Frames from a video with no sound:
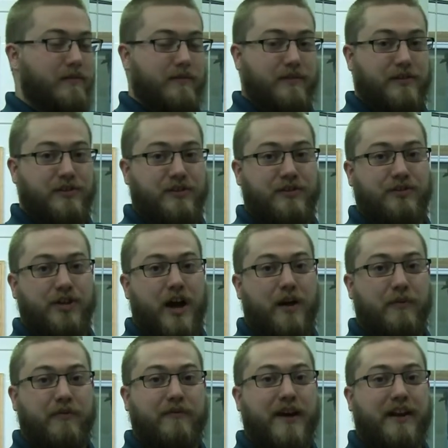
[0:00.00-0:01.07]
This is
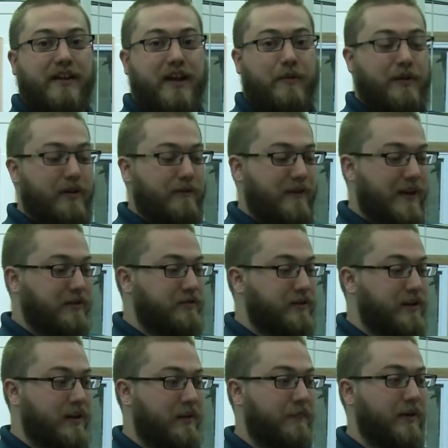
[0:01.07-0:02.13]
John with Vinylite Window
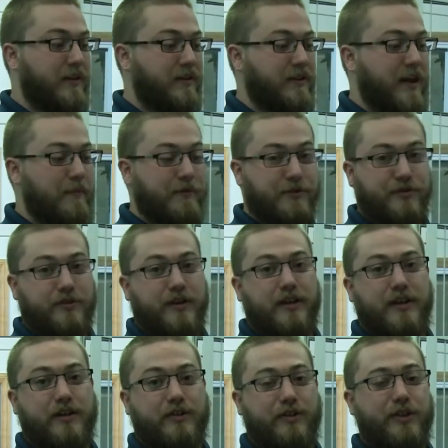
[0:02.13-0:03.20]
Factory. I'm going to
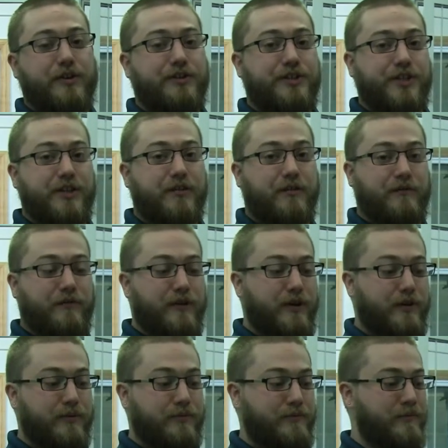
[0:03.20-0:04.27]
demonstrate ClearShield for
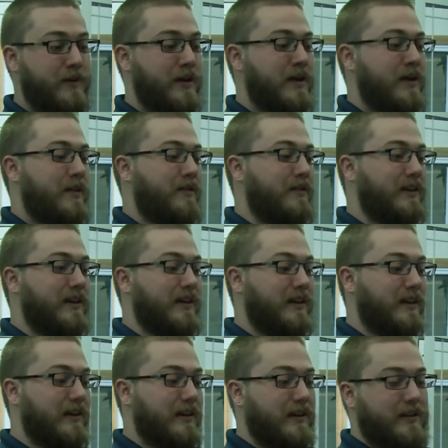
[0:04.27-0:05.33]
you.
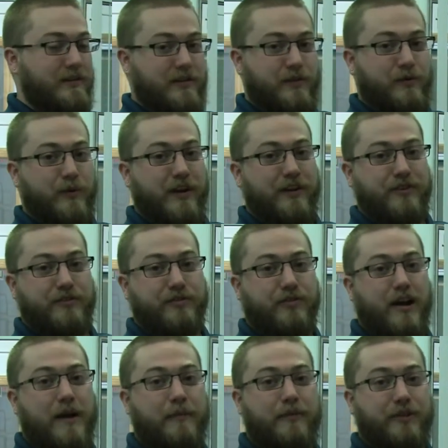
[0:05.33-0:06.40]
The easiest way to
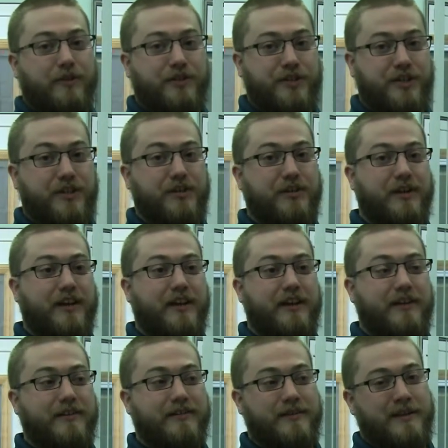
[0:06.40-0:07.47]
describe ClearShield
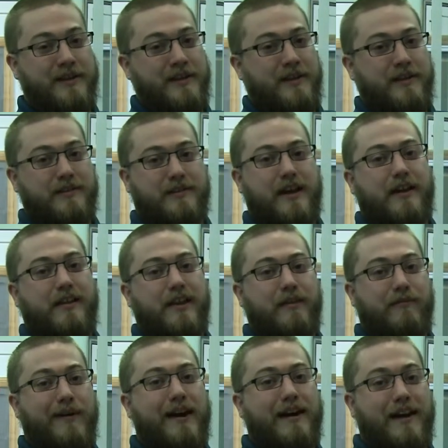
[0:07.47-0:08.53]
is it's kind of
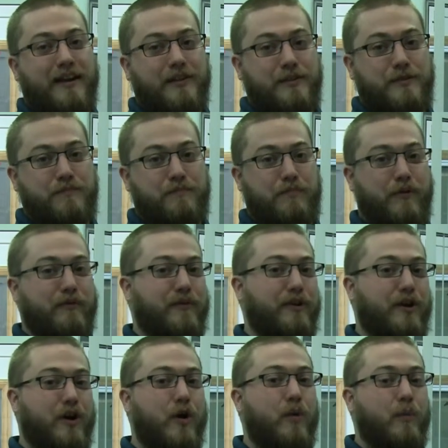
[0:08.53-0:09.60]
like Rain-X, but for
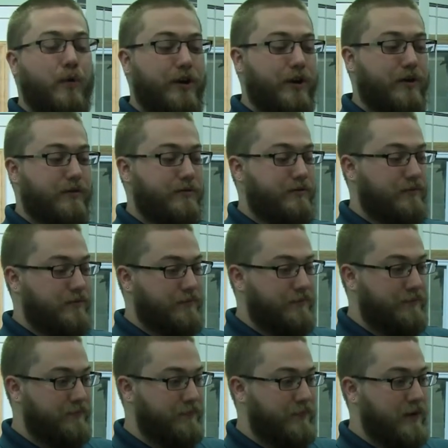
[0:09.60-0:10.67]
your home windows.
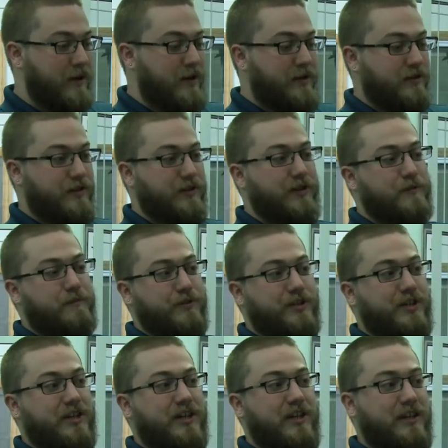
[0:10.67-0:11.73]
So this
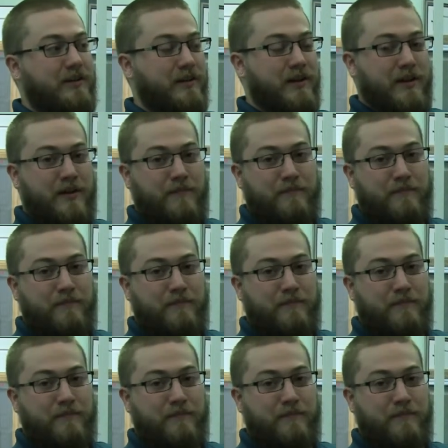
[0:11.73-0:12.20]
machine